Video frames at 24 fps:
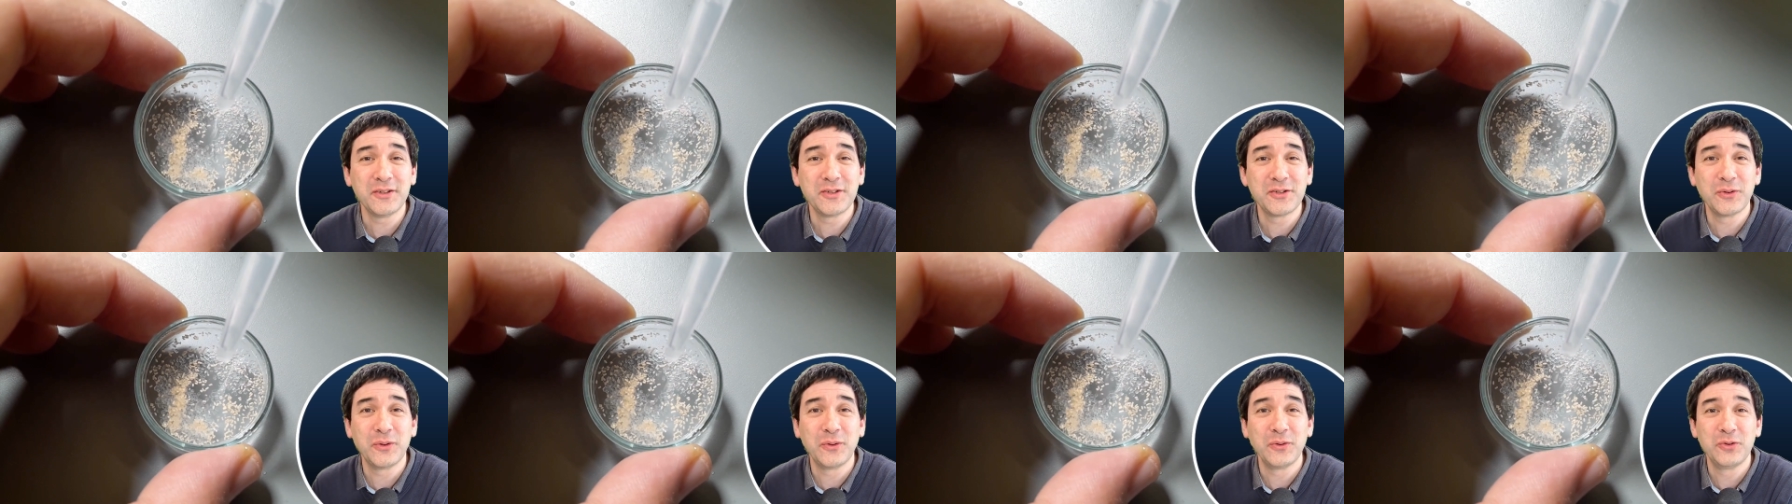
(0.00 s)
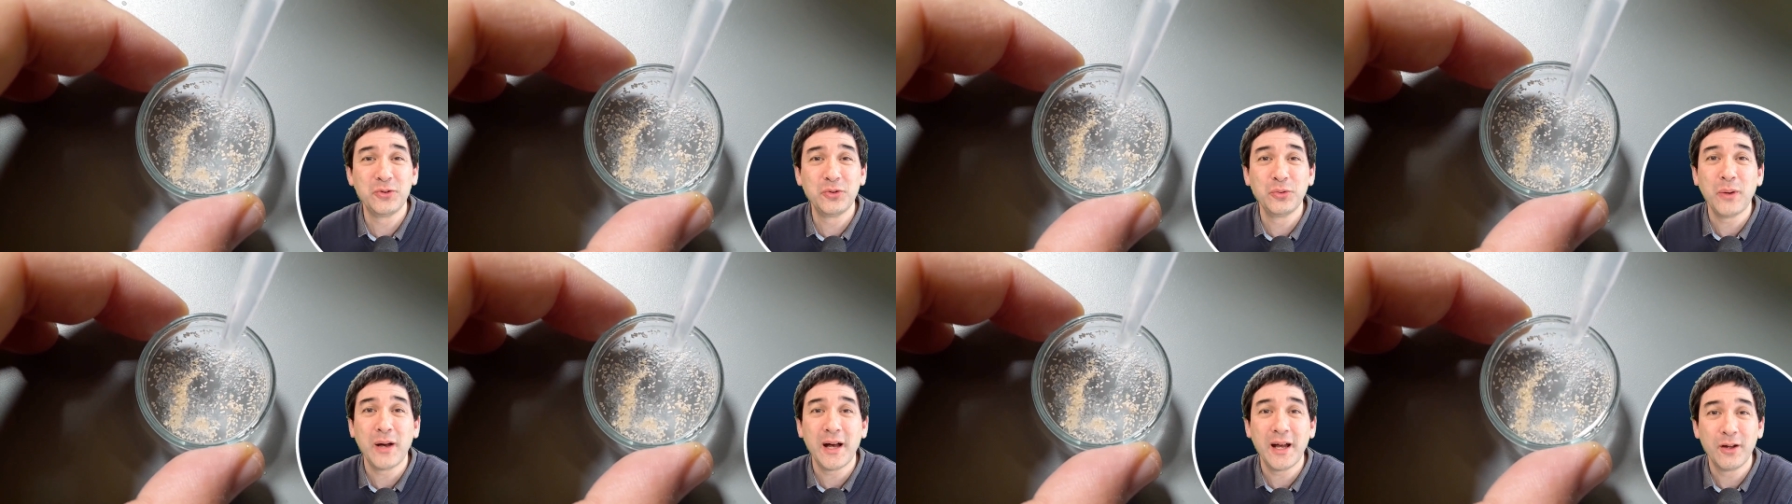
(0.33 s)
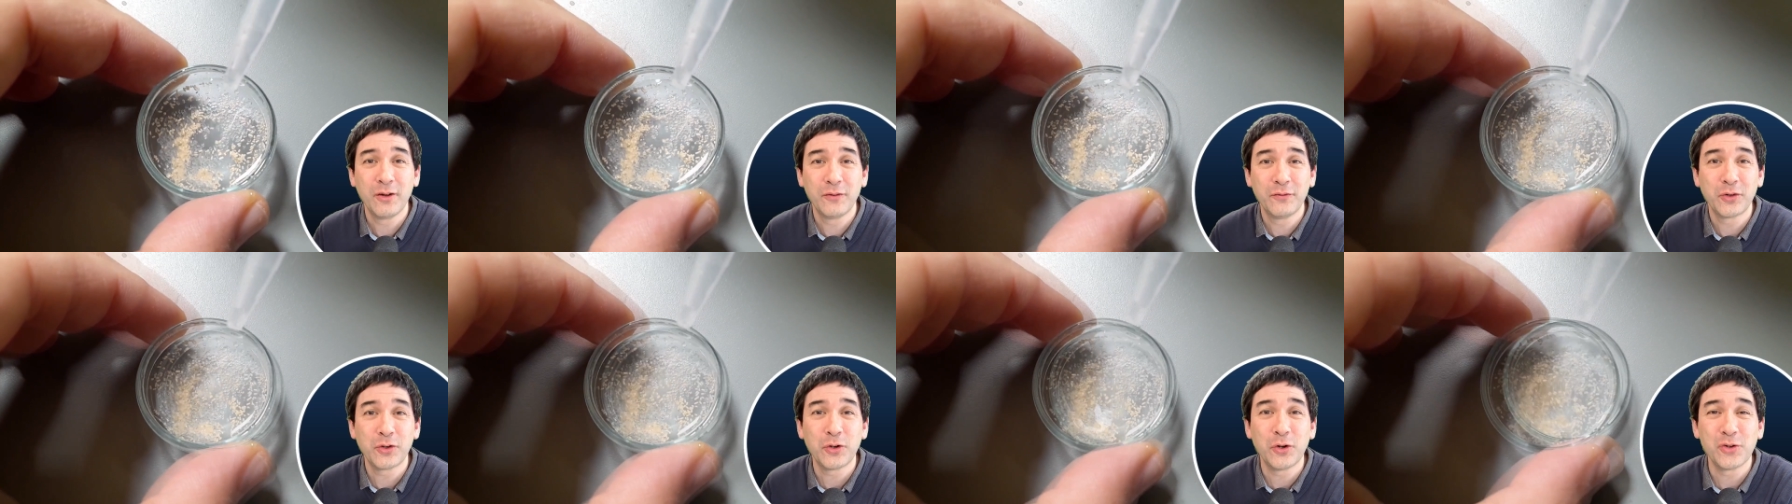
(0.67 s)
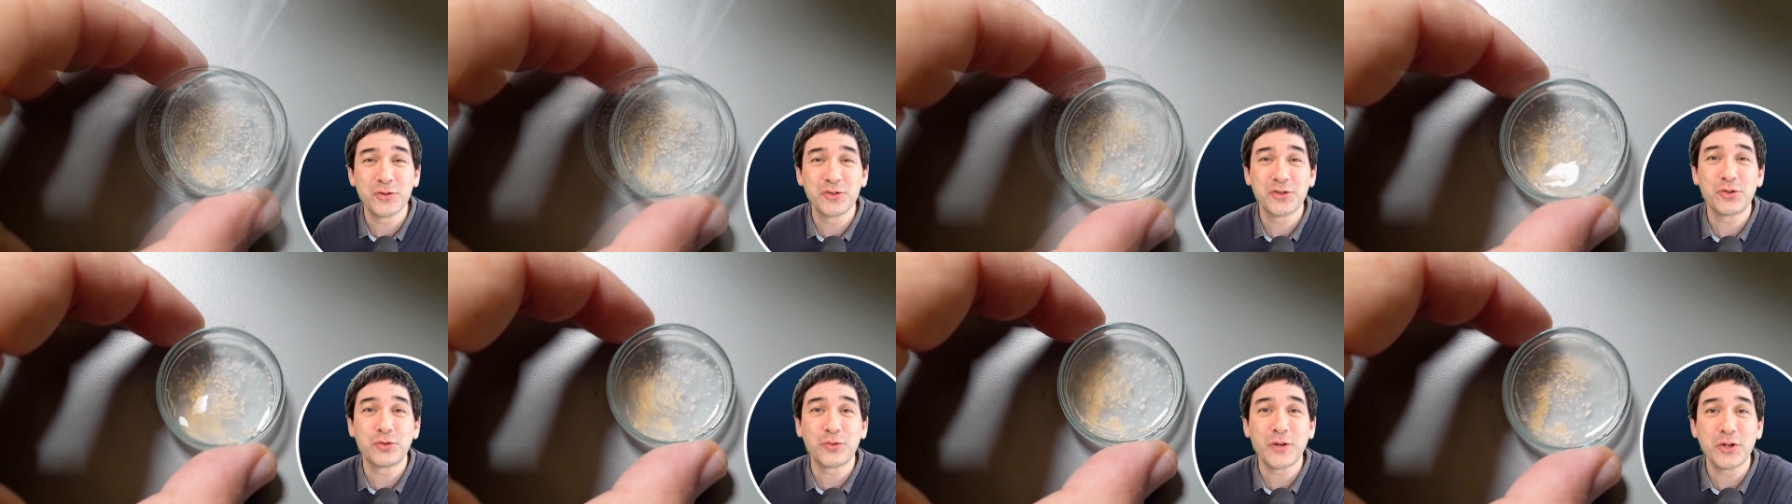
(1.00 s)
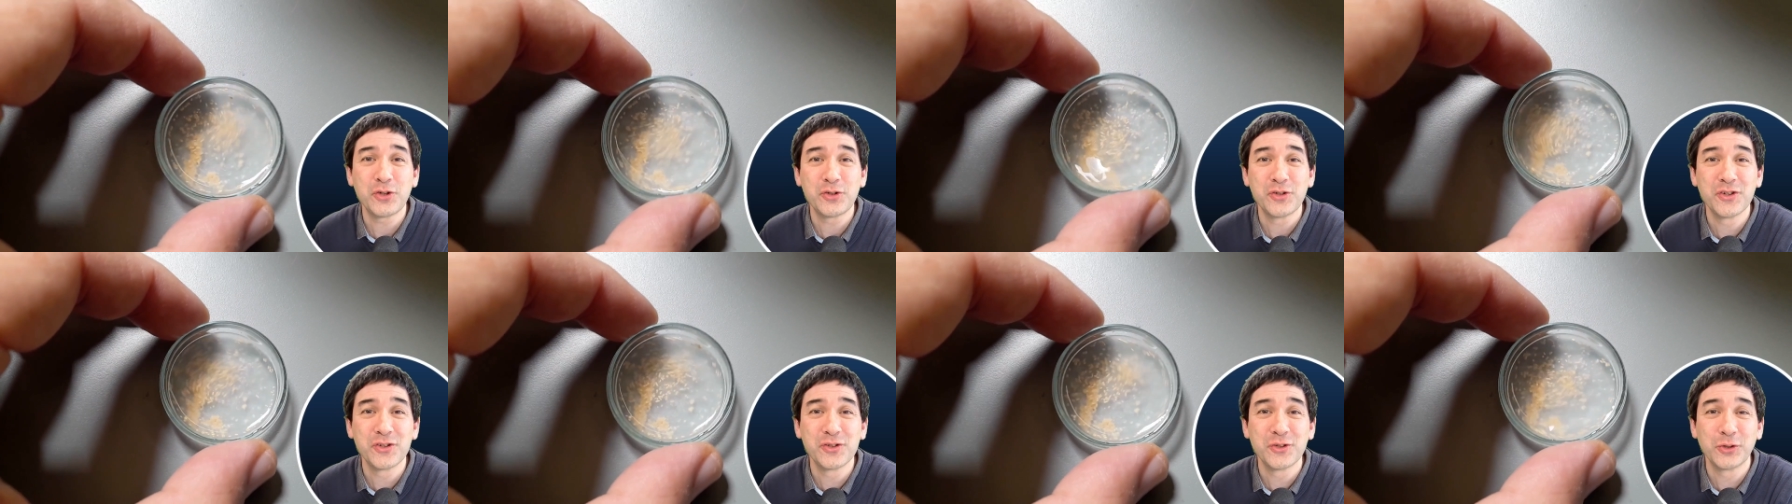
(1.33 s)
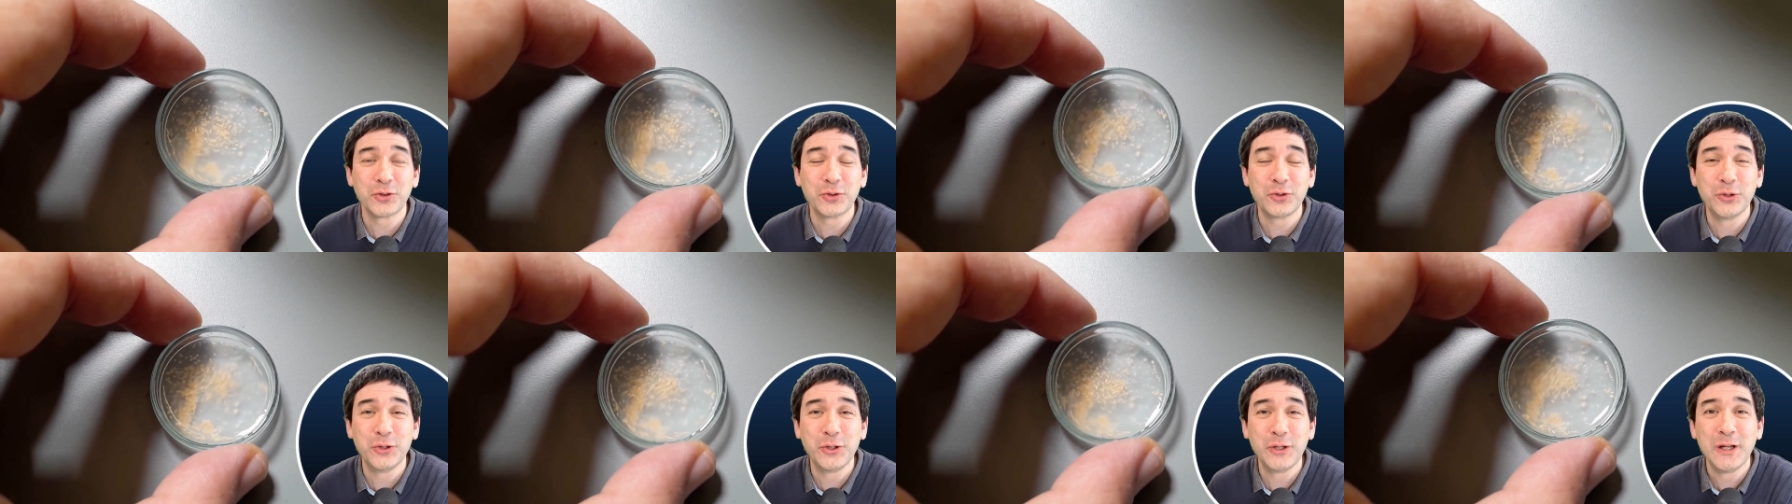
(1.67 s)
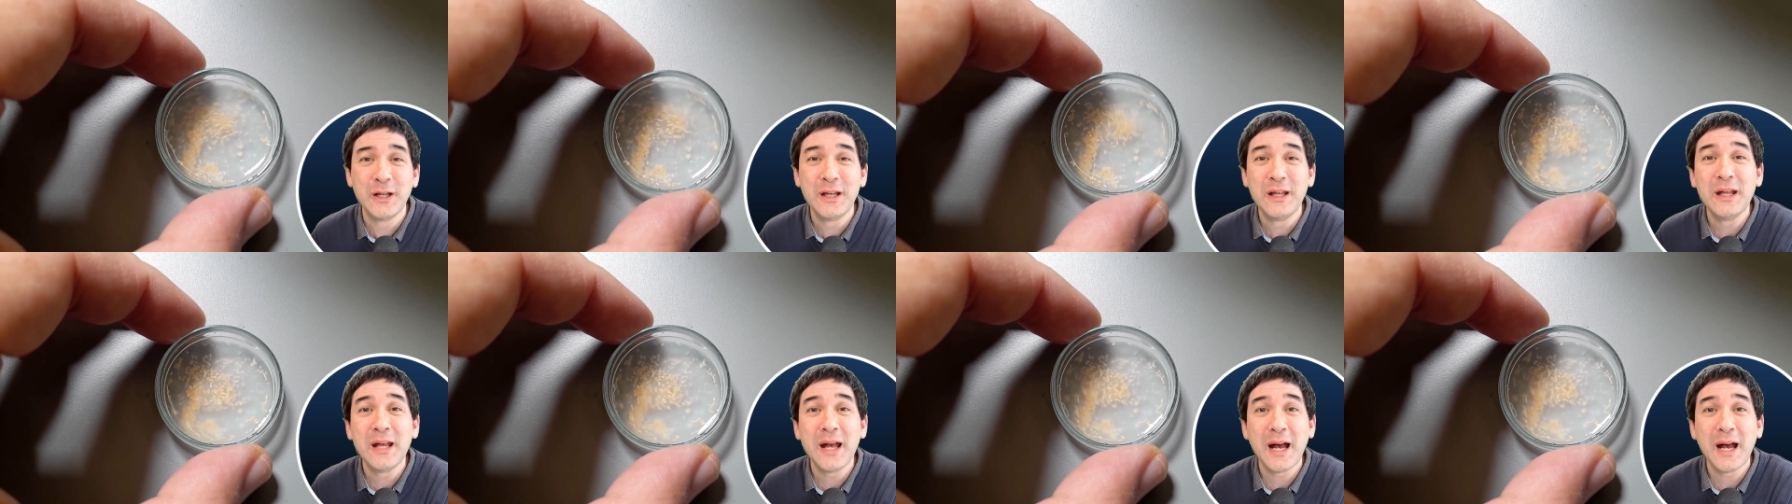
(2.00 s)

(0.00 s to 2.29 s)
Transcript: So too high of a concentration is not good.